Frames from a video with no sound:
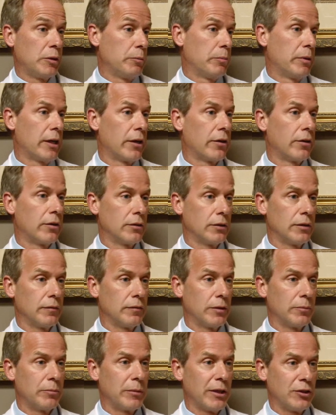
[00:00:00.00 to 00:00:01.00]
be better
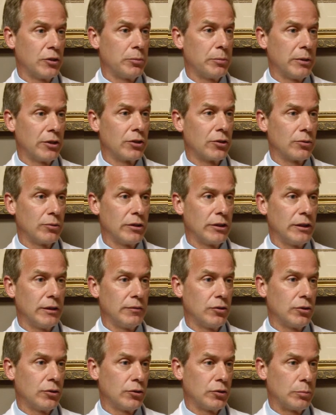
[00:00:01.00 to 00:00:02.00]
if the pacemaker
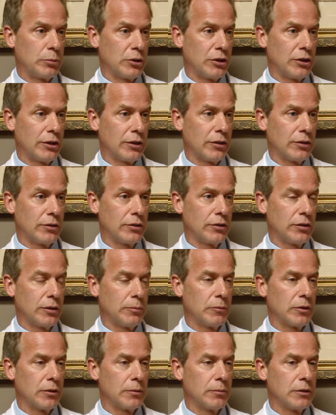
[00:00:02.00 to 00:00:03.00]
relieves those particular
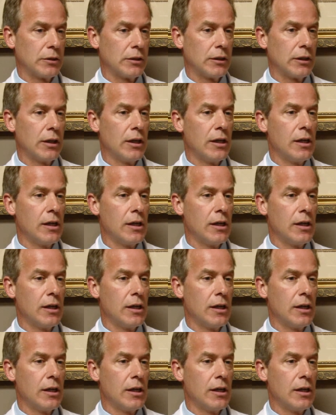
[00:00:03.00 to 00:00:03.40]
symptoms.